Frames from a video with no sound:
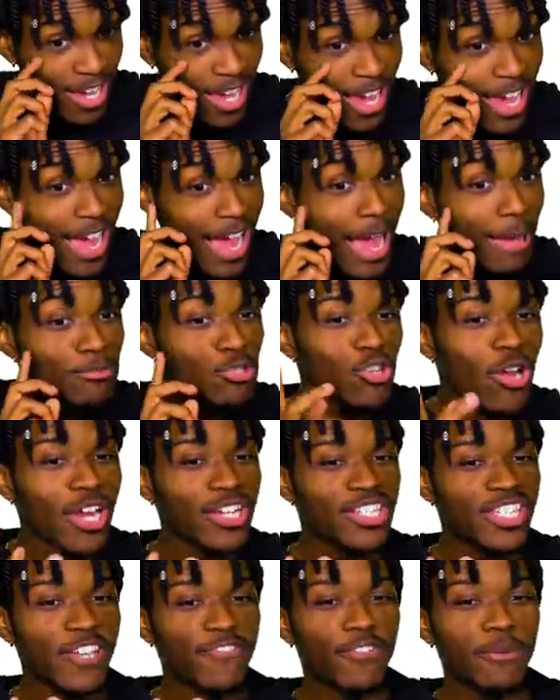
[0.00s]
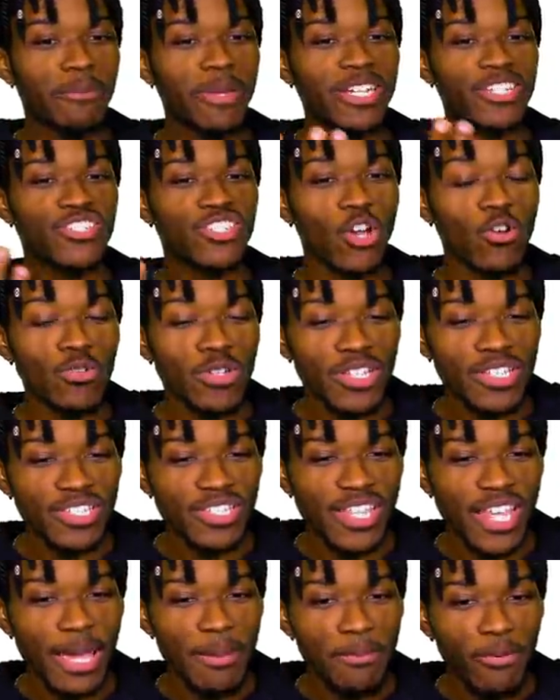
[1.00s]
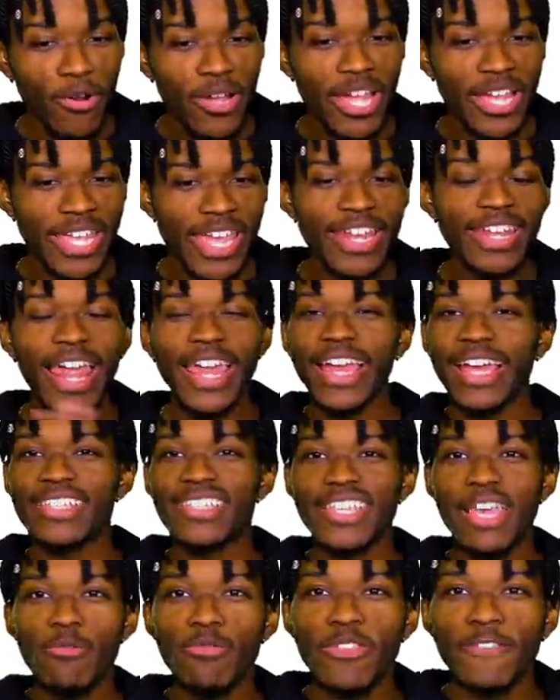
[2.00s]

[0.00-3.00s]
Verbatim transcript: I'm trying to see from Minnesota's standpoint. Again, like I said with the